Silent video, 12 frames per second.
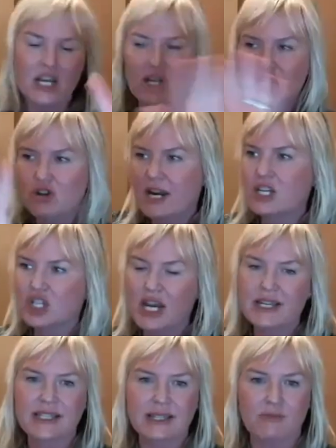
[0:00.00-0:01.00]
trying to
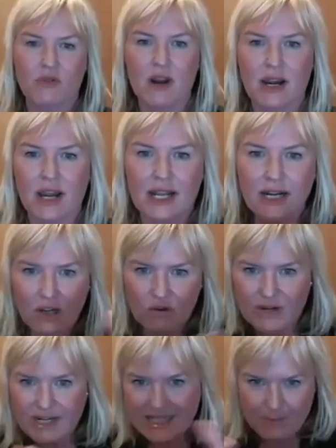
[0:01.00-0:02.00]
chase them around like little
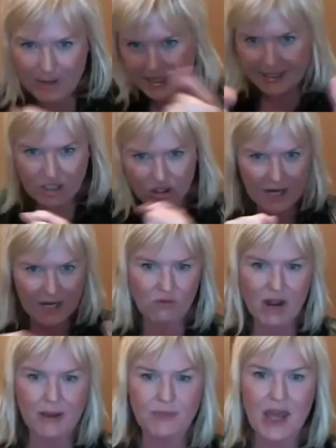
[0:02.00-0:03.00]
greasy pigs, trying to
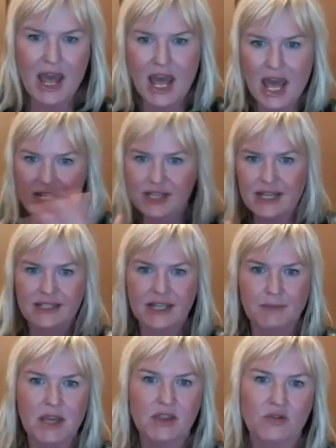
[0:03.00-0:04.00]
grab their hand and they're
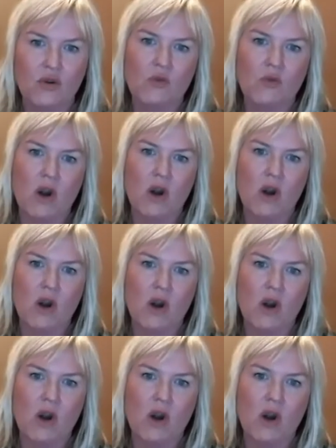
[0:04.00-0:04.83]
slipping through and running away.